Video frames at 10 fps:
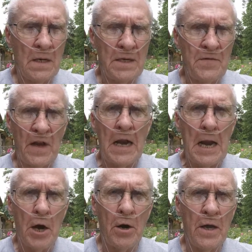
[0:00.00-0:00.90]
He's in an
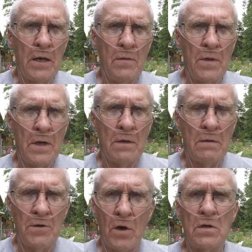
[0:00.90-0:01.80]
area that
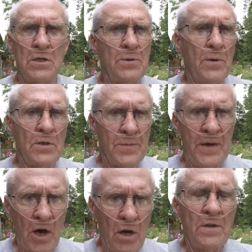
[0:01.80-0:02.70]
dogs are supposed to
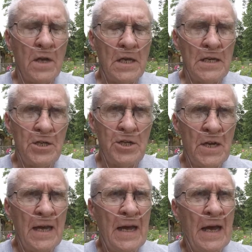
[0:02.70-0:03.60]
be on the leash,
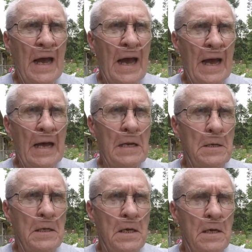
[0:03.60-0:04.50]
and